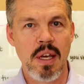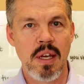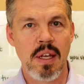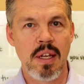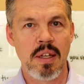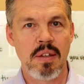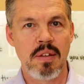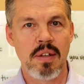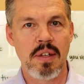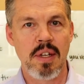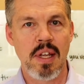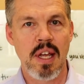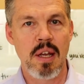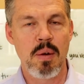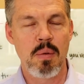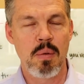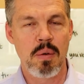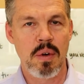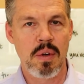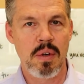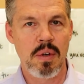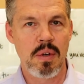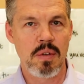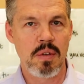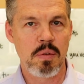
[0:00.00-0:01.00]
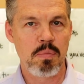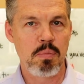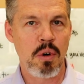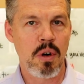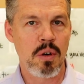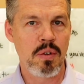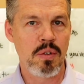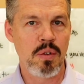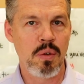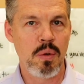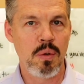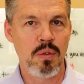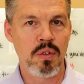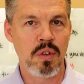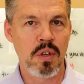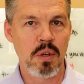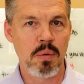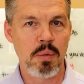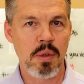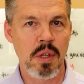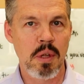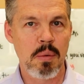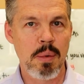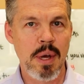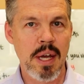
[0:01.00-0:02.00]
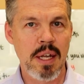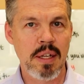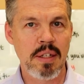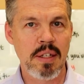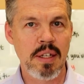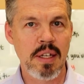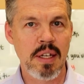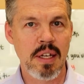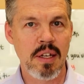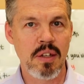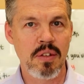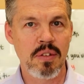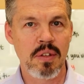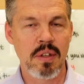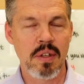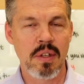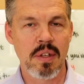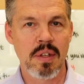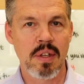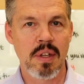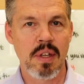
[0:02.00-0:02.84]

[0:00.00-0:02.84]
and today we're on part 2 is going to be about disc.